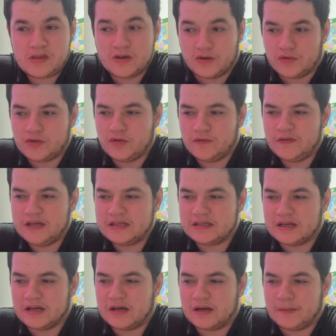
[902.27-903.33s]
there are things
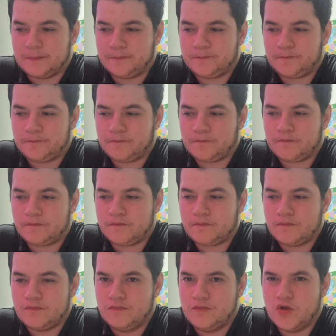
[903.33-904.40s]
that are
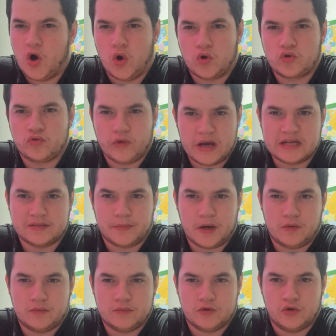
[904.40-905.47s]
not great
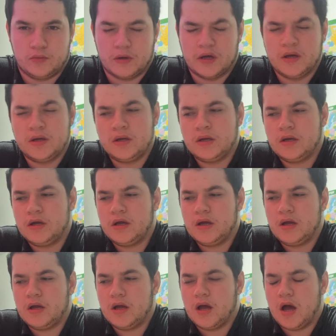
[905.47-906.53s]
about Uber.
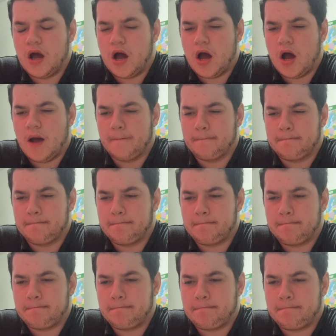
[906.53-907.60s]

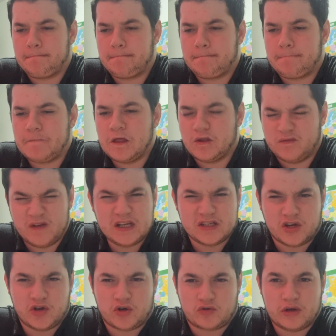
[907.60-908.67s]
The
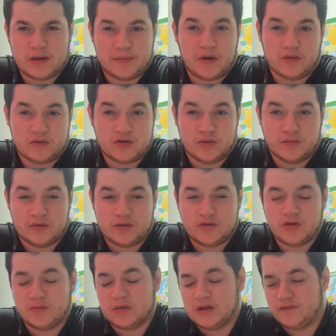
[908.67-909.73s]
things that are not great about some
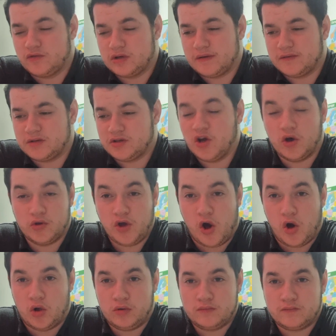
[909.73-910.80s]
delivery drivers, not
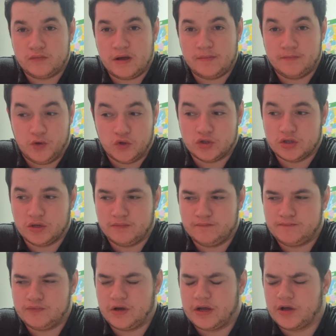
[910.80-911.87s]
all, right? Most are
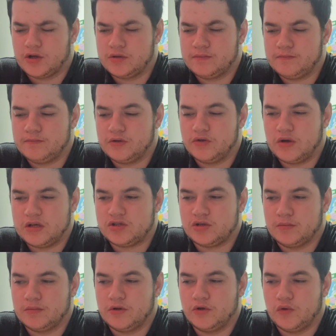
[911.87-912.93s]
pretty good, but there are
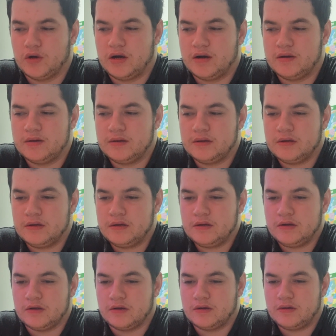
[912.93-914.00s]
some who are,
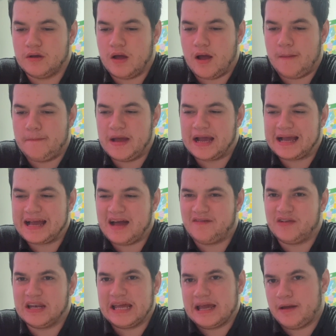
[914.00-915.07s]
you know, a bit
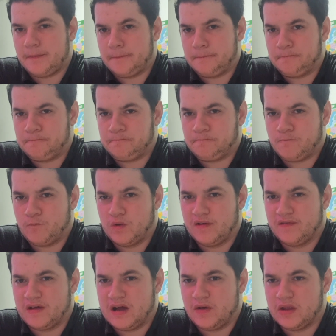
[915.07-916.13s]
cavalier
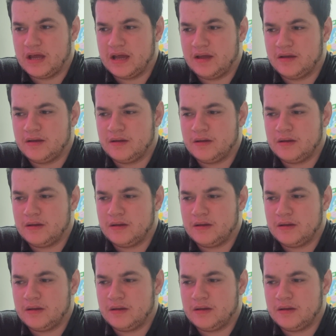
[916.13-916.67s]
with how they